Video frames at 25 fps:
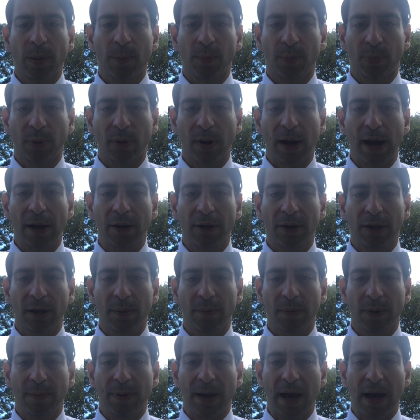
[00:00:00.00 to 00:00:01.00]
Prior
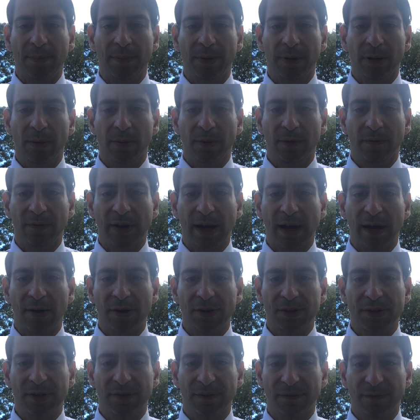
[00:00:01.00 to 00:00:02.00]
human
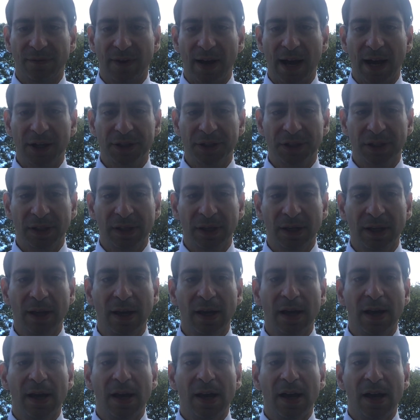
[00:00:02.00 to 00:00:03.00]
papillomavirus infection,
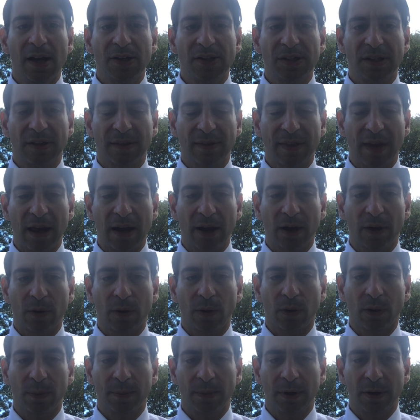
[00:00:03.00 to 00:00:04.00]
synthetic
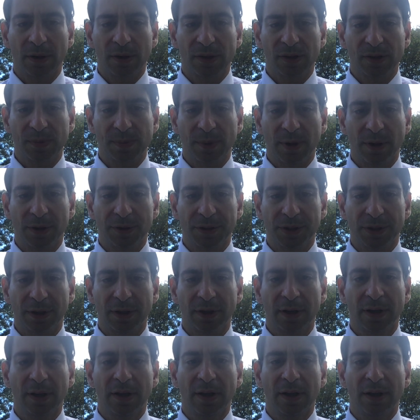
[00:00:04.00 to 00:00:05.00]
hormone
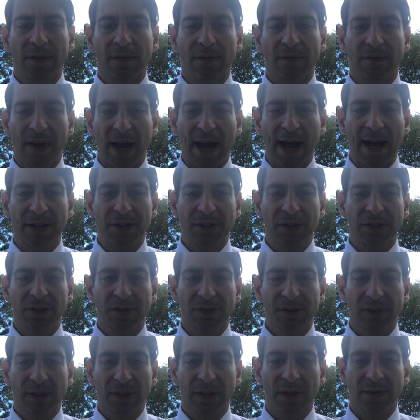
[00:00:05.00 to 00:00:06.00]
exposure, vaginal
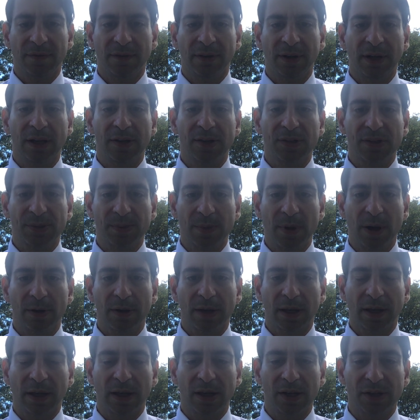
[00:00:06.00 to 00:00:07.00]
delivery, and
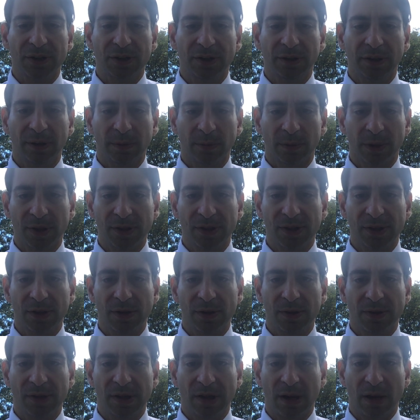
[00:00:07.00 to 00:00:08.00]
smoking history were
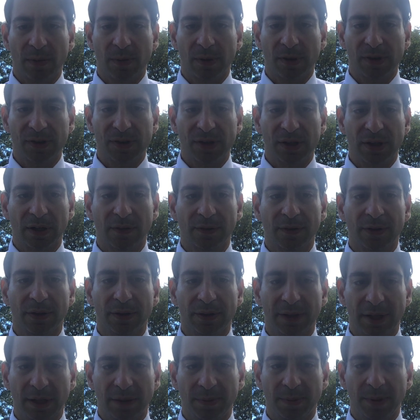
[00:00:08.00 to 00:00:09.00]
associated with the cervical
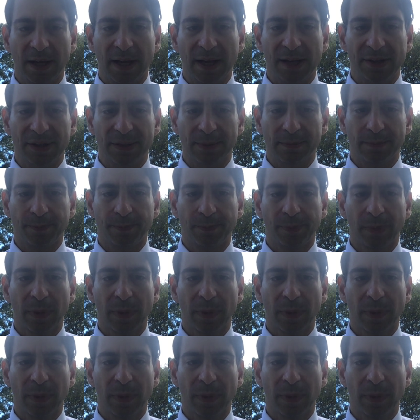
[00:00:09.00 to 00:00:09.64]
neoplasm.